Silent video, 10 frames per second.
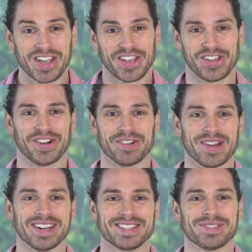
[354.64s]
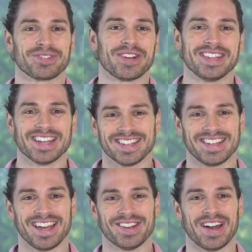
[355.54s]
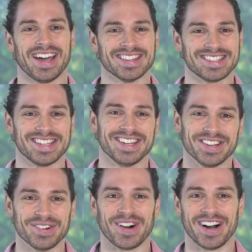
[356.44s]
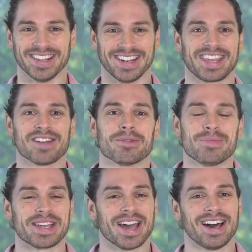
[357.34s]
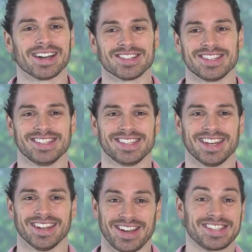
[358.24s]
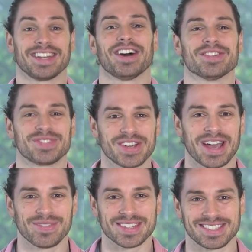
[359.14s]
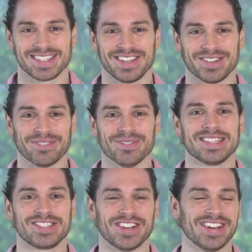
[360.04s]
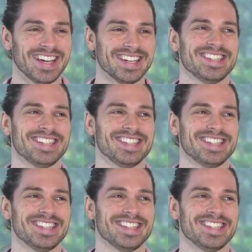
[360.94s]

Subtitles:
You know, I ran into a friend the other day who I hadn't seen in a while, and I gave her a big hug, and I said, oh, I'm so happy to see you. I've missed you.